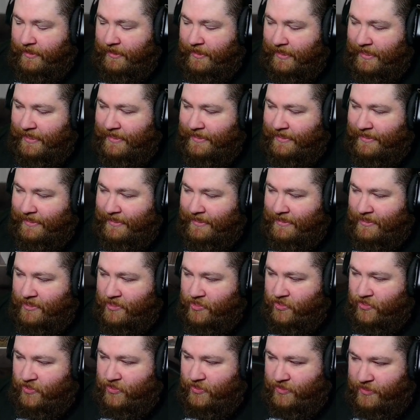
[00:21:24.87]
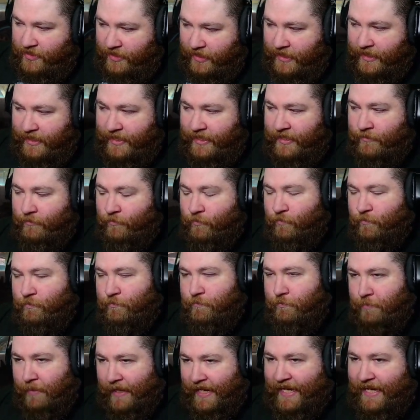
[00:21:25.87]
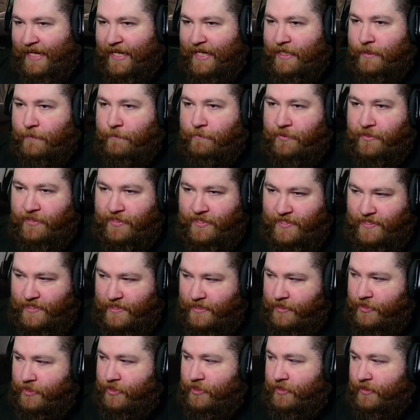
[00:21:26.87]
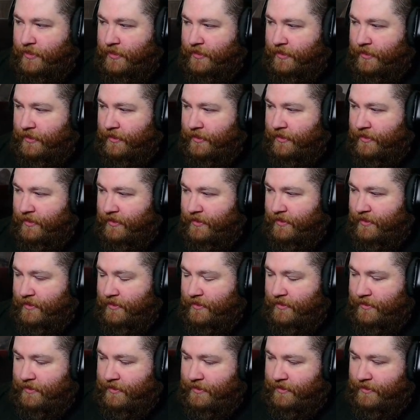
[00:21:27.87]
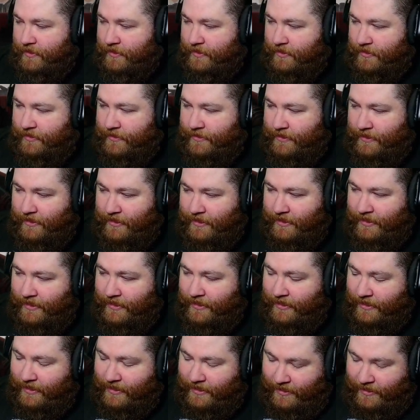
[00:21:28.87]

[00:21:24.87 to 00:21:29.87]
I get stuck in bad positioning. Like,